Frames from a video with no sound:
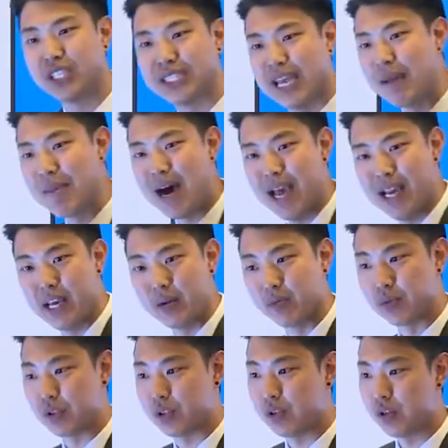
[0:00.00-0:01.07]
the same
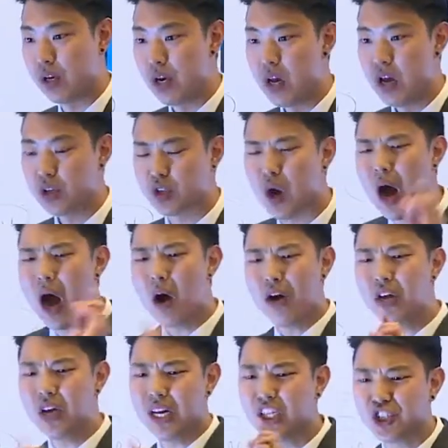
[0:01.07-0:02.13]
items. So, how are
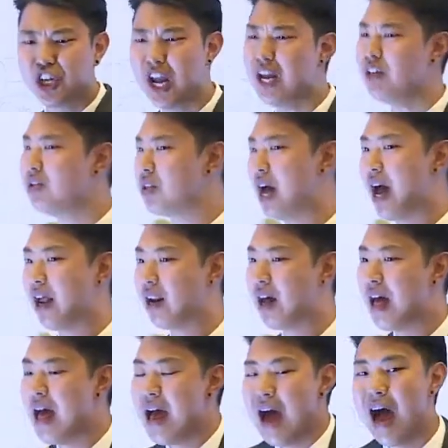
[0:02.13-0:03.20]
you going to change that?
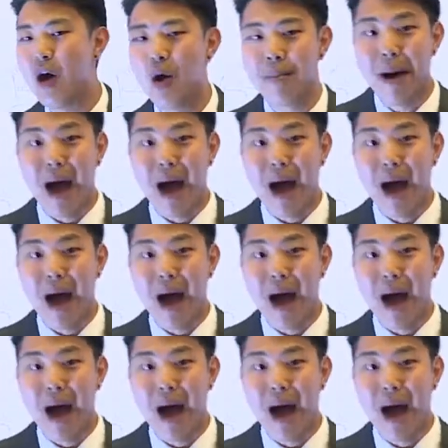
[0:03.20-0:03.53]
How am